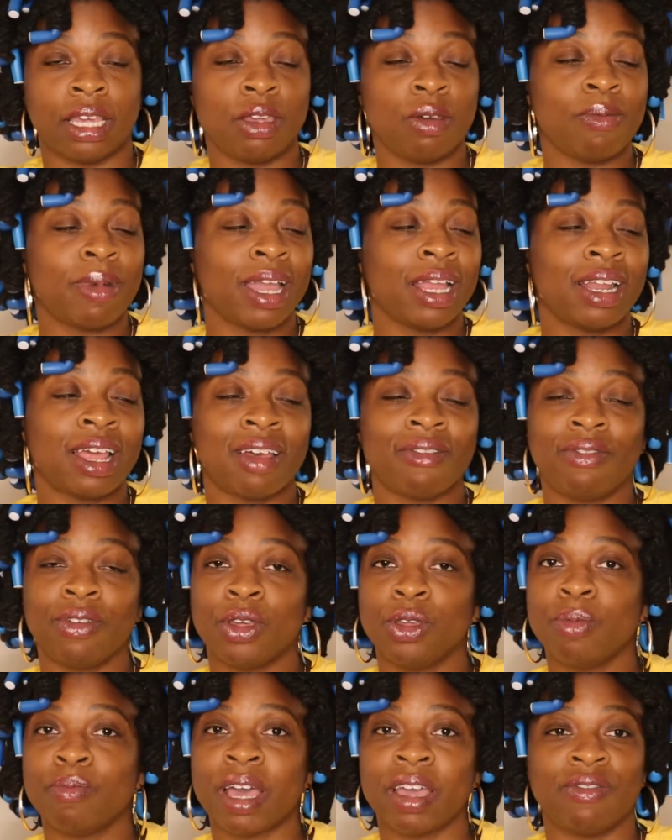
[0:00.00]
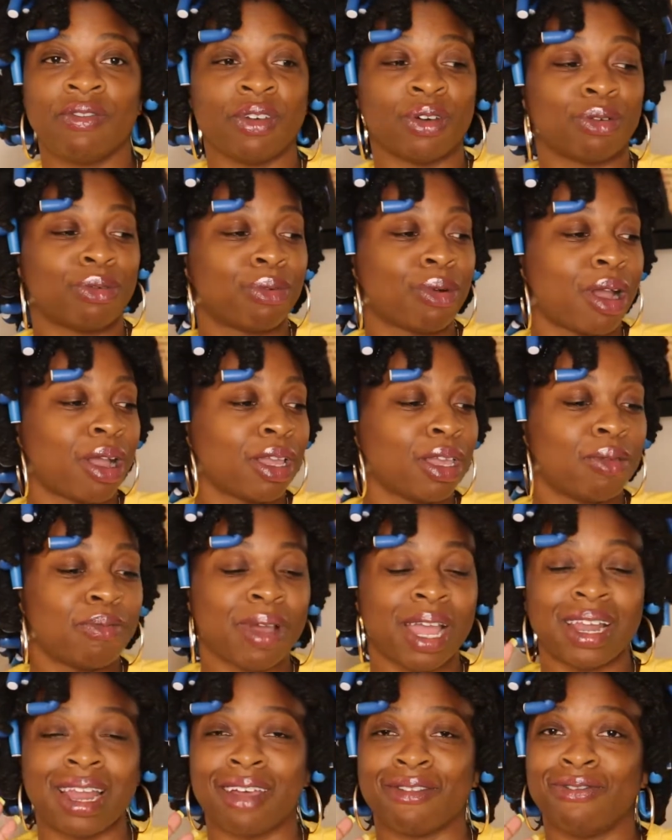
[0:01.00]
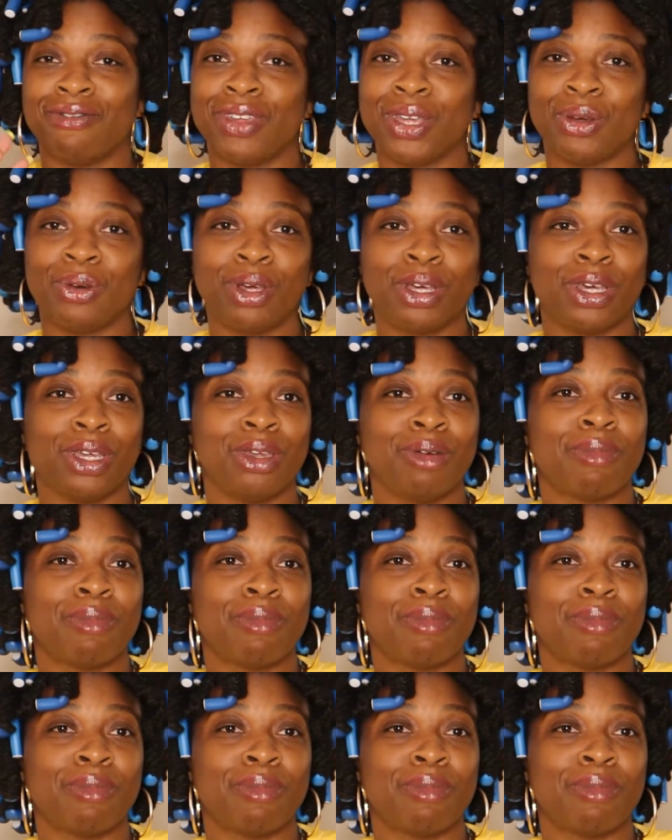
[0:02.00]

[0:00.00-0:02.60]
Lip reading: You might feel groggy, you might not feel good,